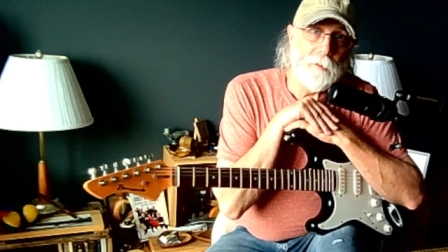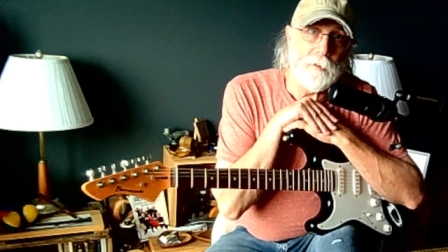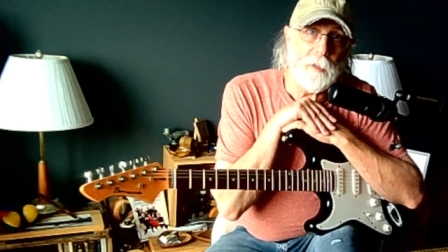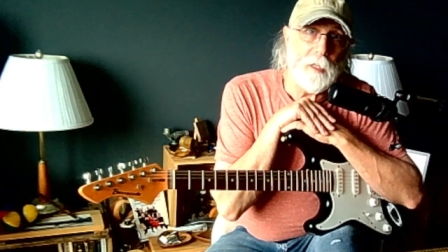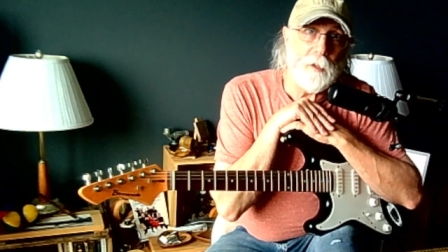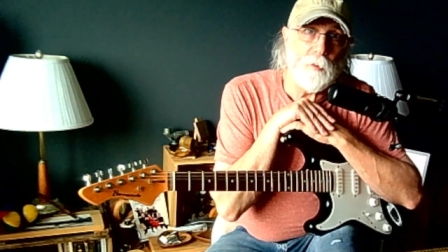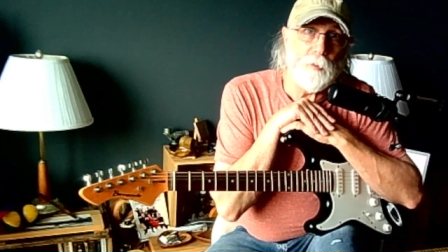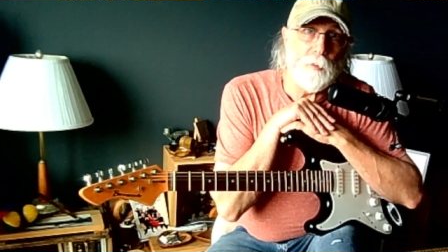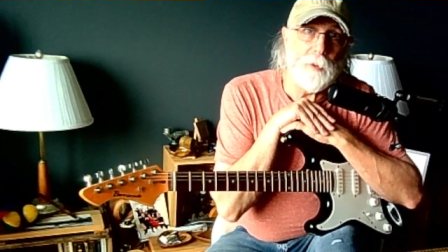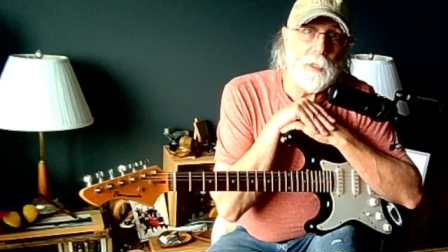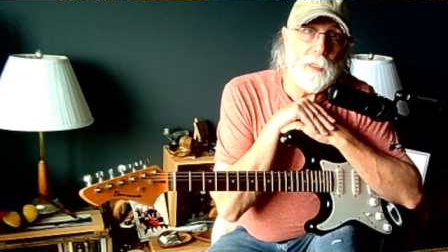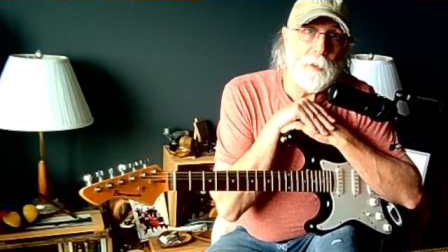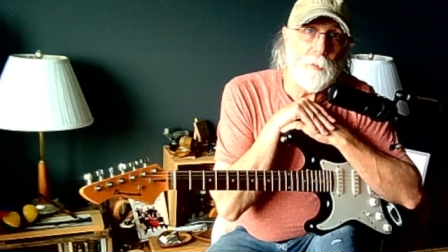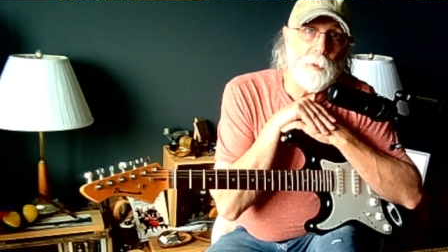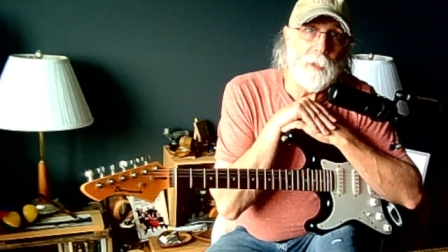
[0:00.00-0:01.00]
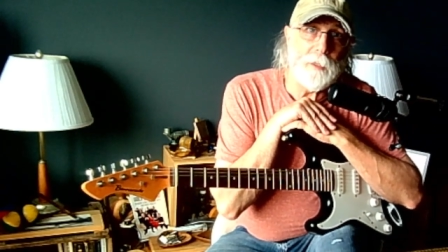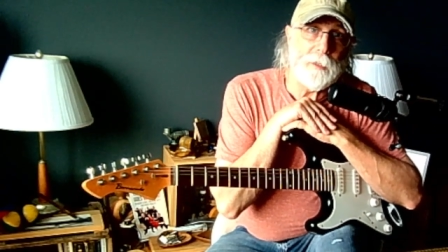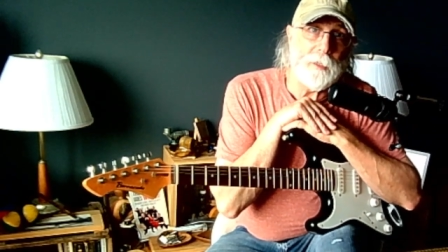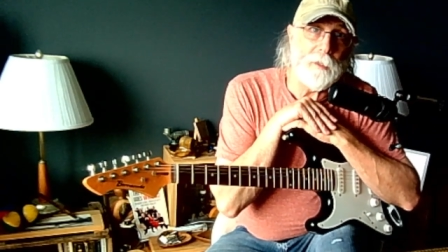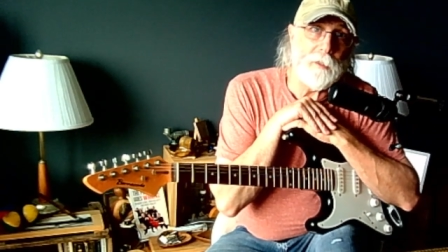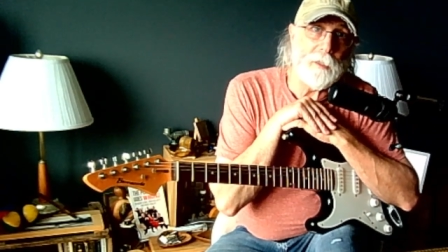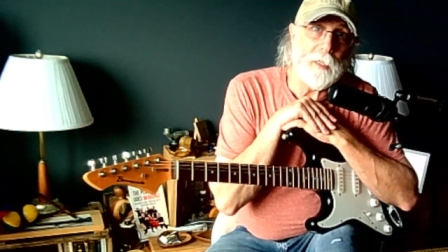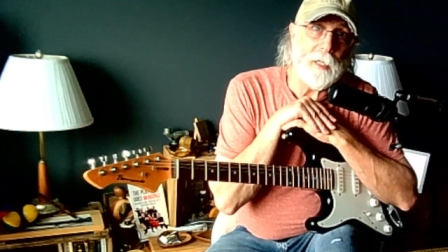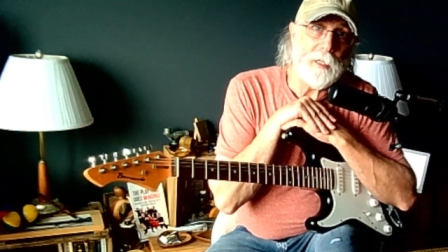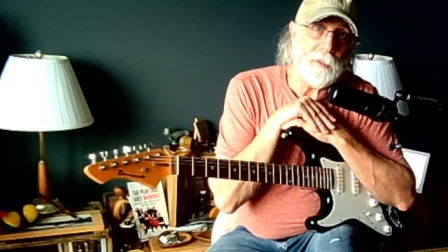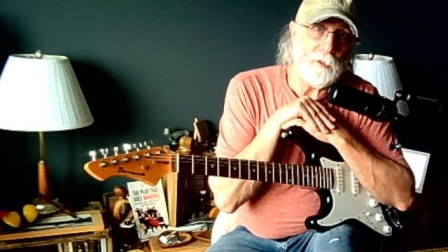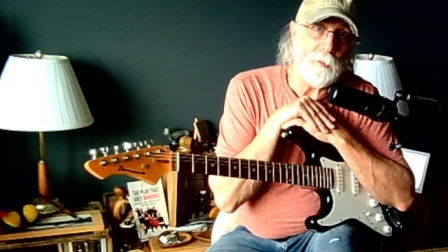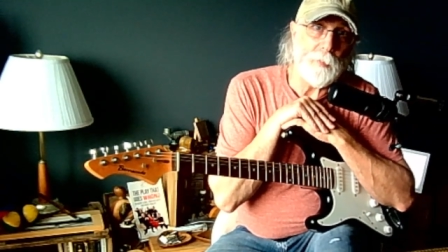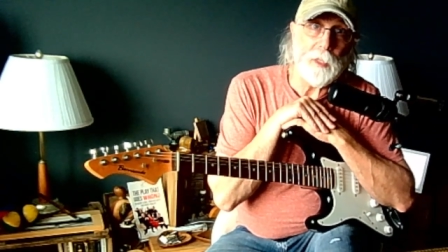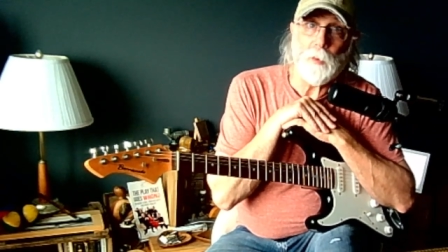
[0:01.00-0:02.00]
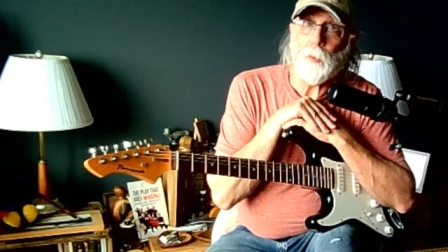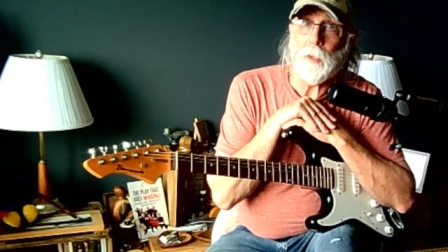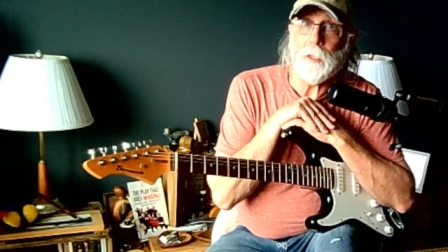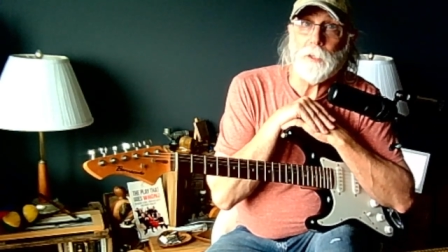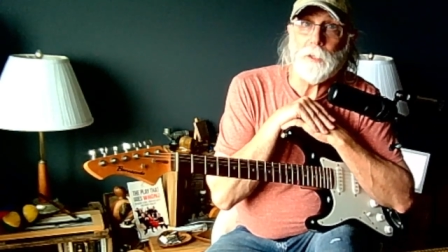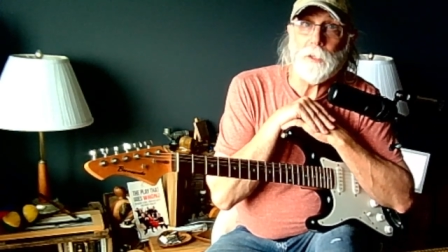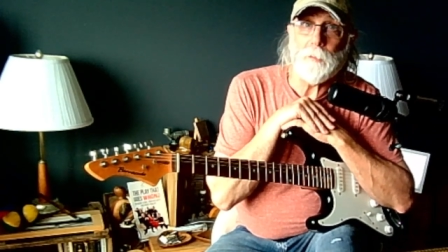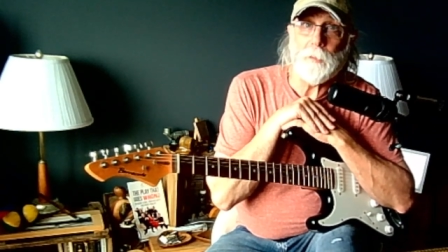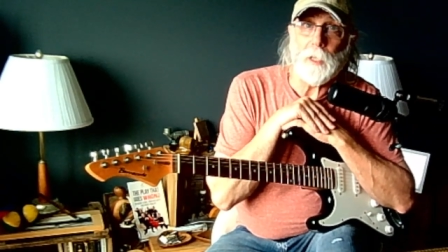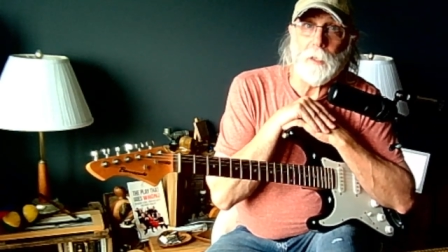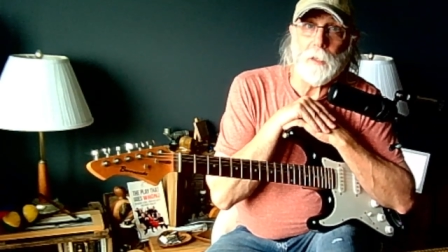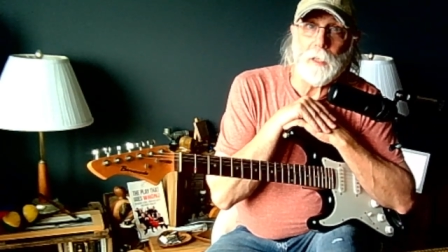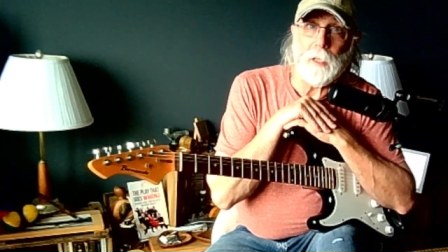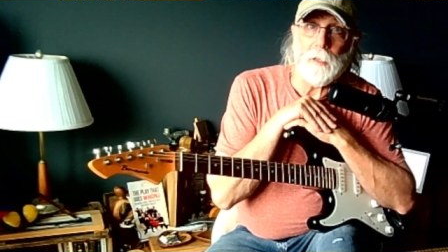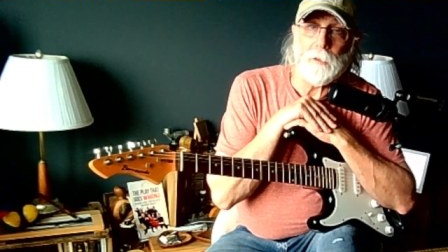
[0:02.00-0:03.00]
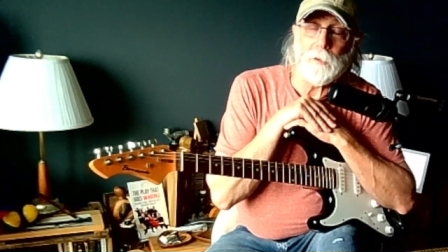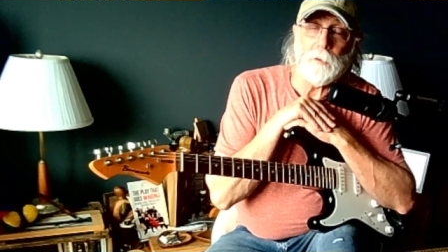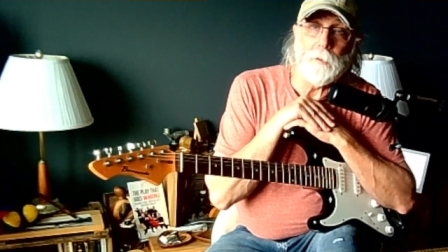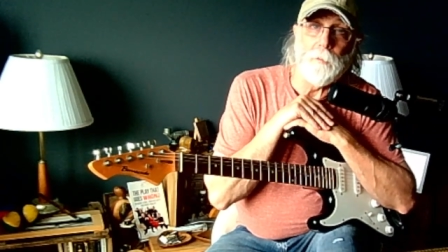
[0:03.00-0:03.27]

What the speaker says: I really want a Telecaster, but I want a cheap Telecaster.